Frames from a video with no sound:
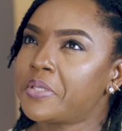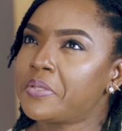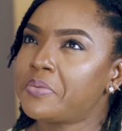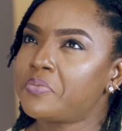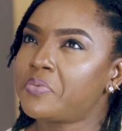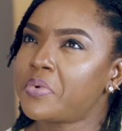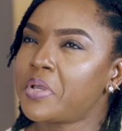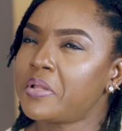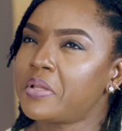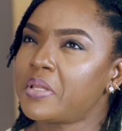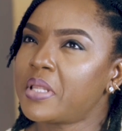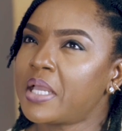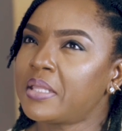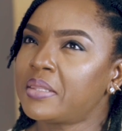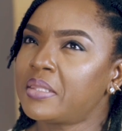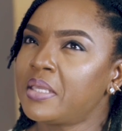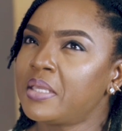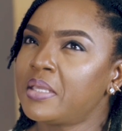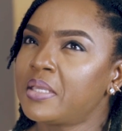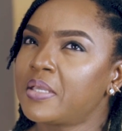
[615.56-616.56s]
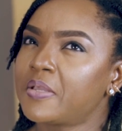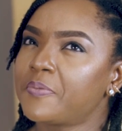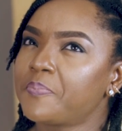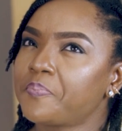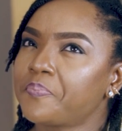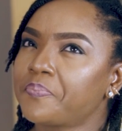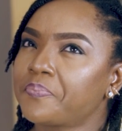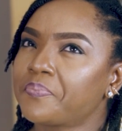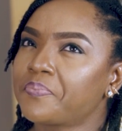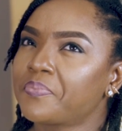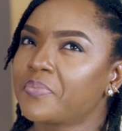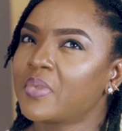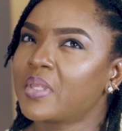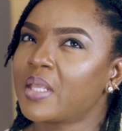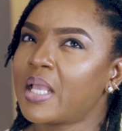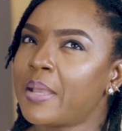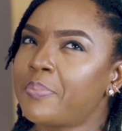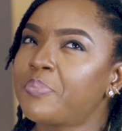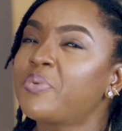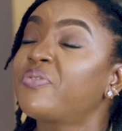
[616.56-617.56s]
well, I think
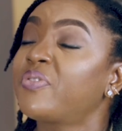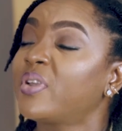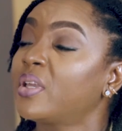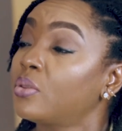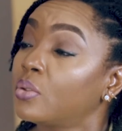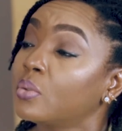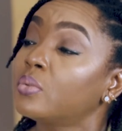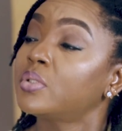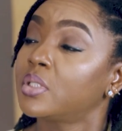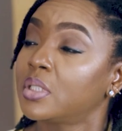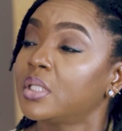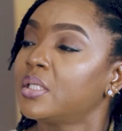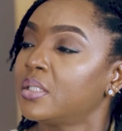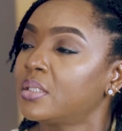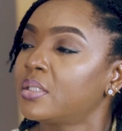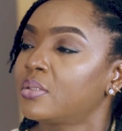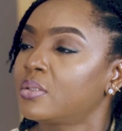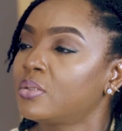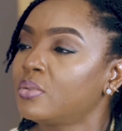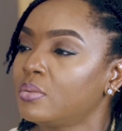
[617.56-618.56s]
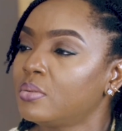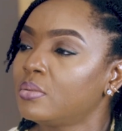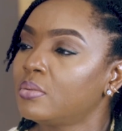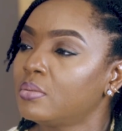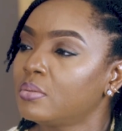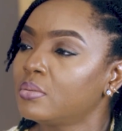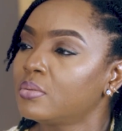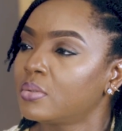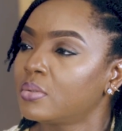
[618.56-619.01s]
I prefer those days to now.